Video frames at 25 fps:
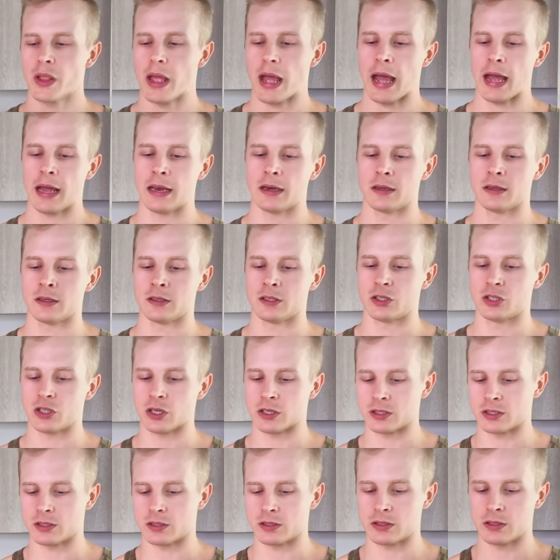and it's
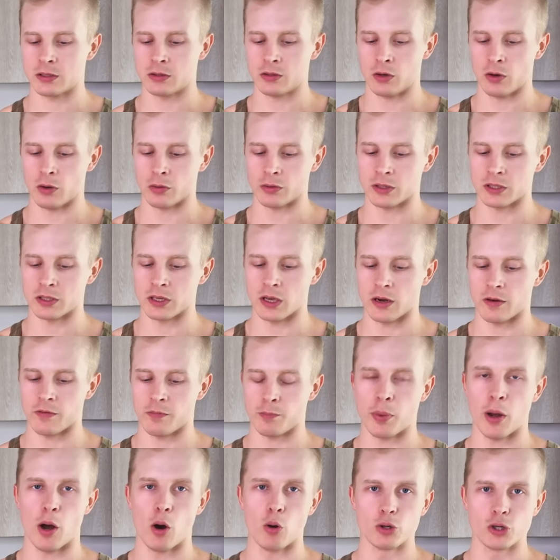just you know this kind
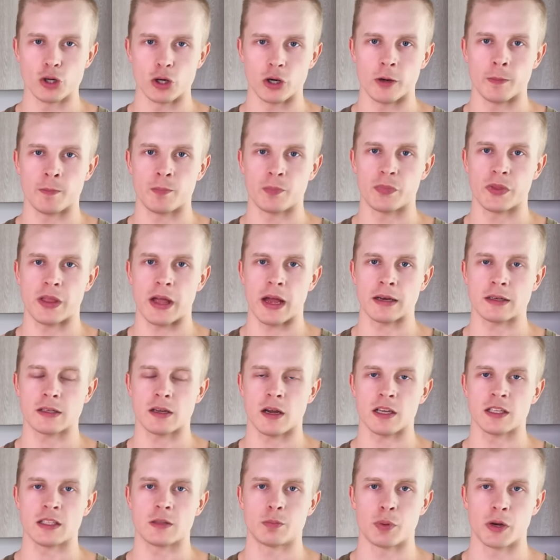of powder that
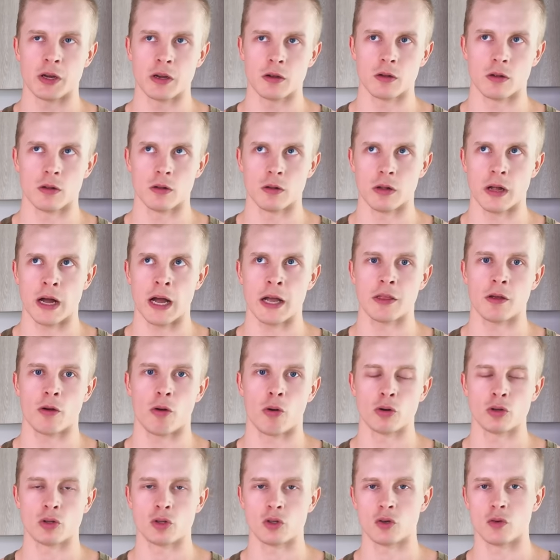I sprinkle either
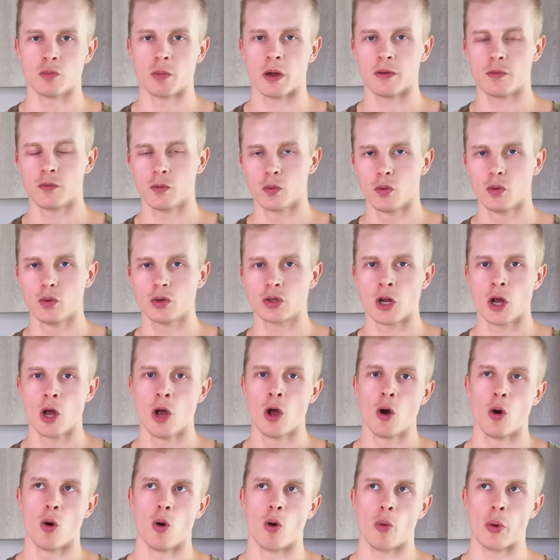onto my food
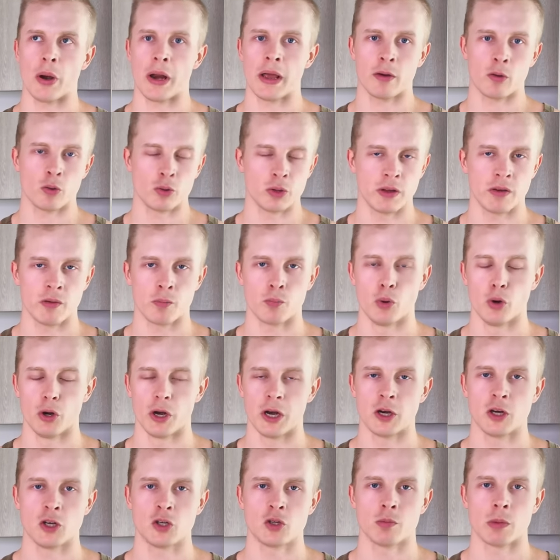or I could even put
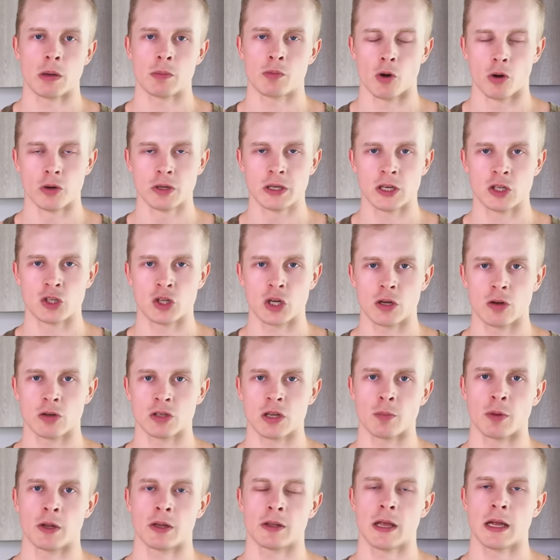it into my protein shake or
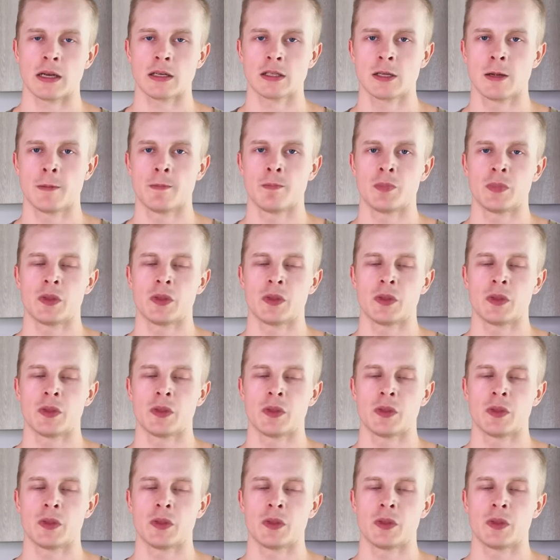something like that.